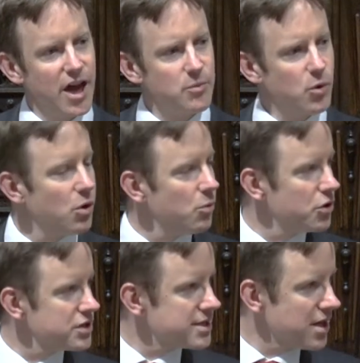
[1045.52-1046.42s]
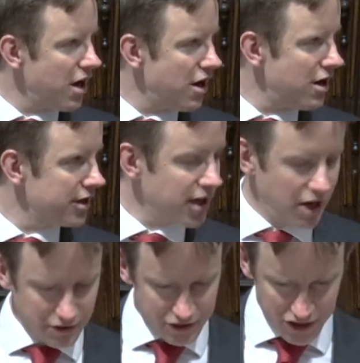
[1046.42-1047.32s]
And what, what does our
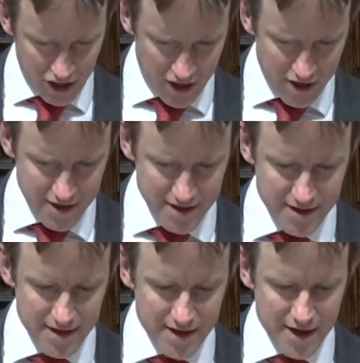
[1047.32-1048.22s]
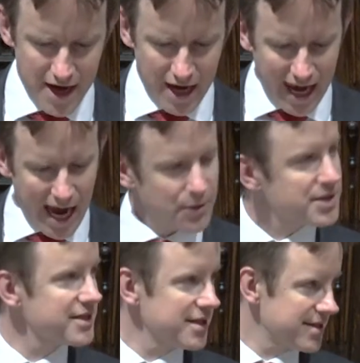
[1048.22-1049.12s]
culture allow
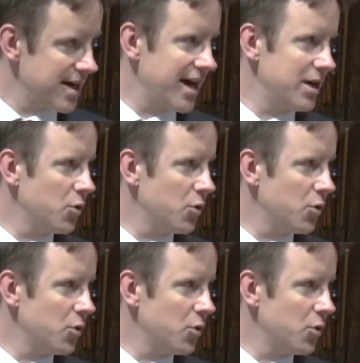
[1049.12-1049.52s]
us to say?